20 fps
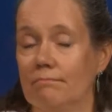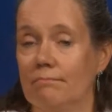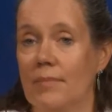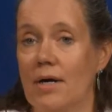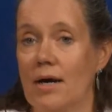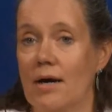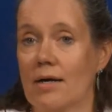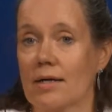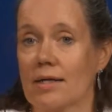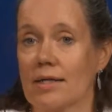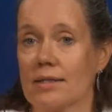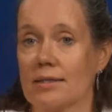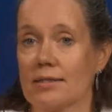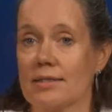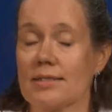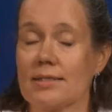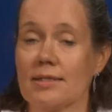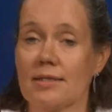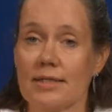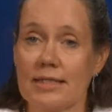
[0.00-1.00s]

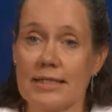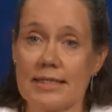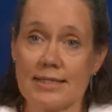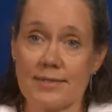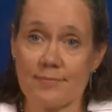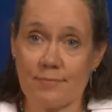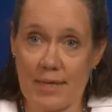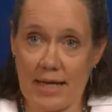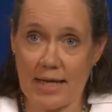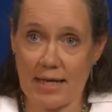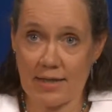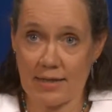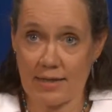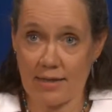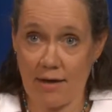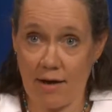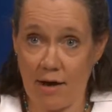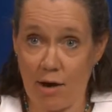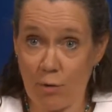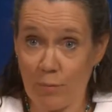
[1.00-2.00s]
market studies
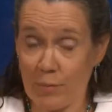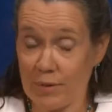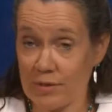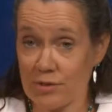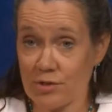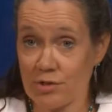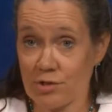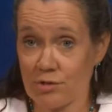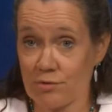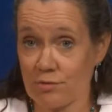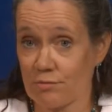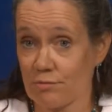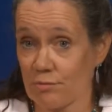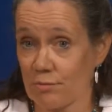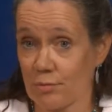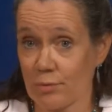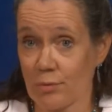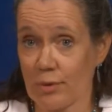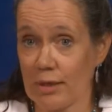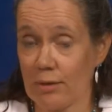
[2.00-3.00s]
made how much
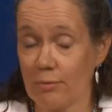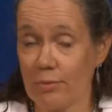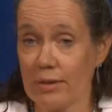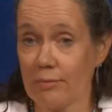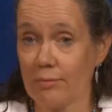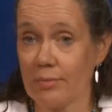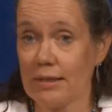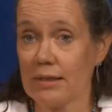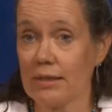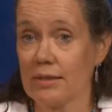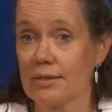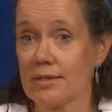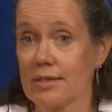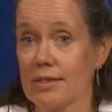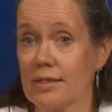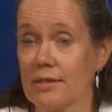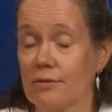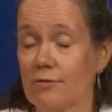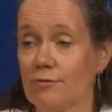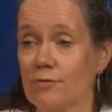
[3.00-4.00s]
will be built
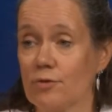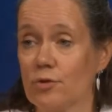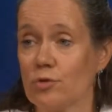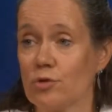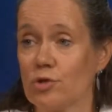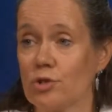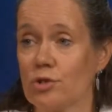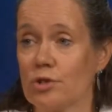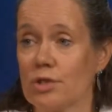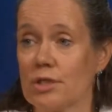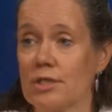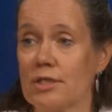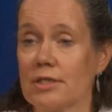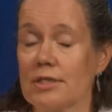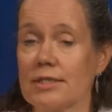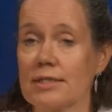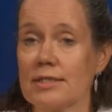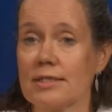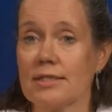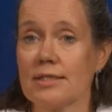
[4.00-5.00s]
in future
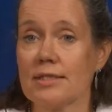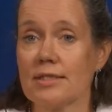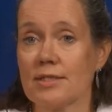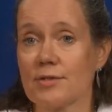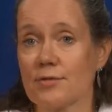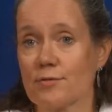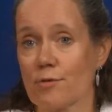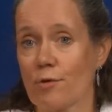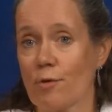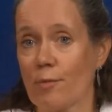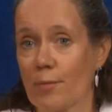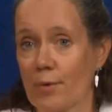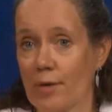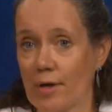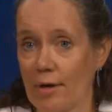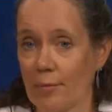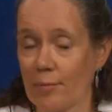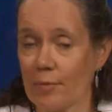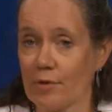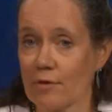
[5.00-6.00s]
years. This is from a
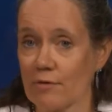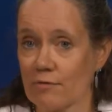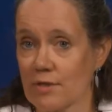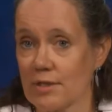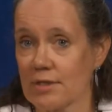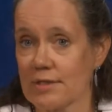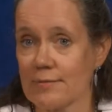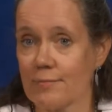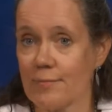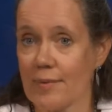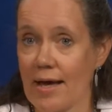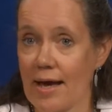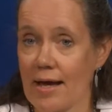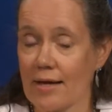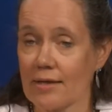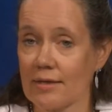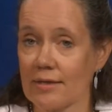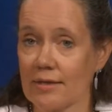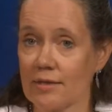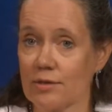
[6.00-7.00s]
couple of years
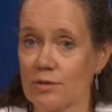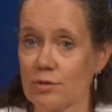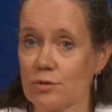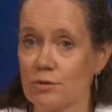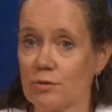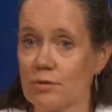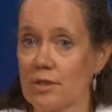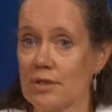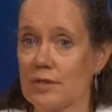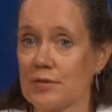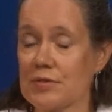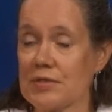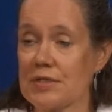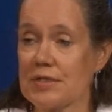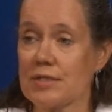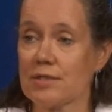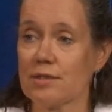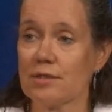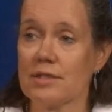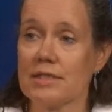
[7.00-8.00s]
back in
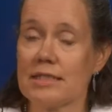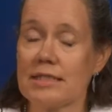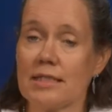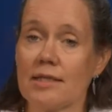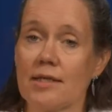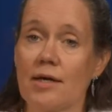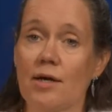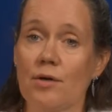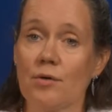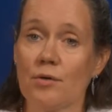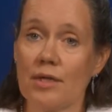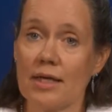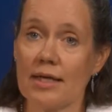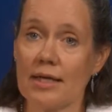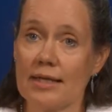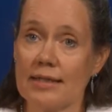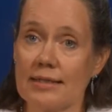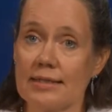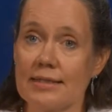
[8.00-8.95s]
2013, how they